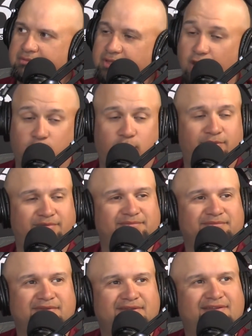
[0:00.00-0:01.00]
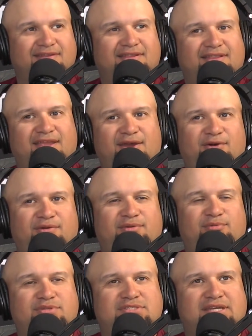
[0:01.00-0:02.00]
No, no.
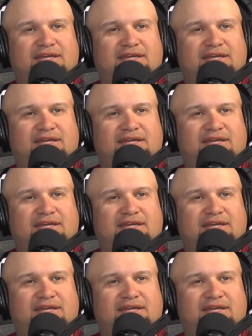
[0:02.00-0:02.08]
It was.